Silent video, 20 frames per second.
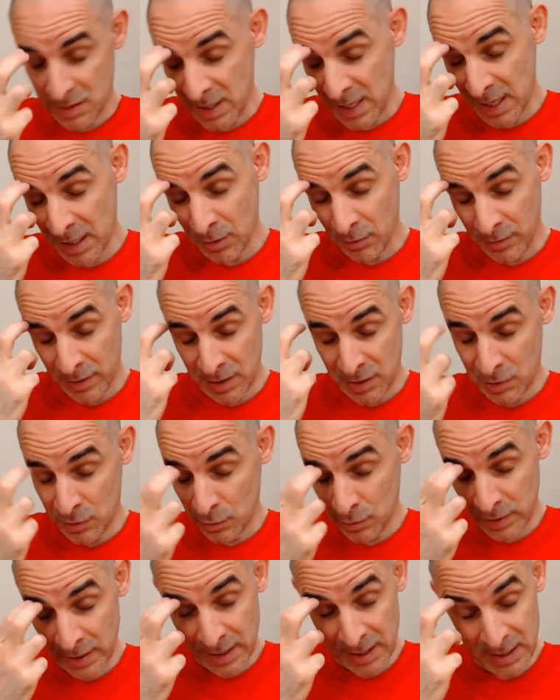day or these
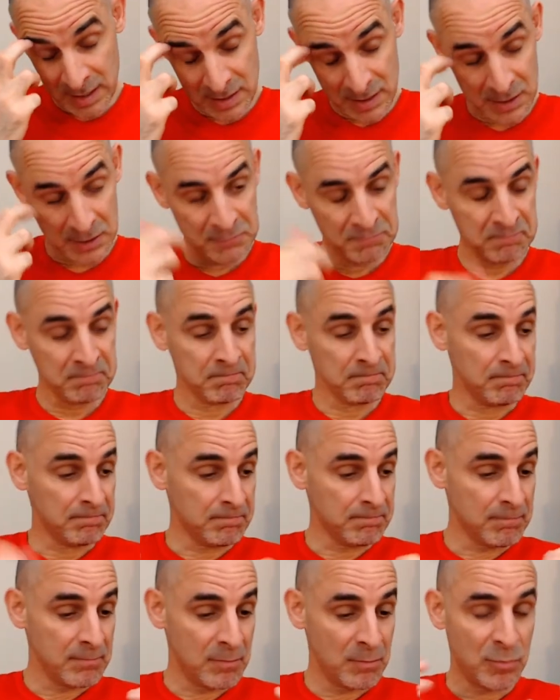2 days?
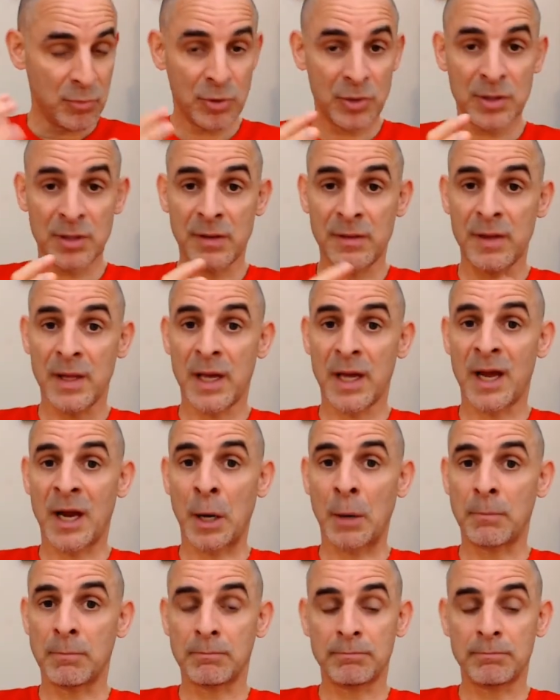Put it in there.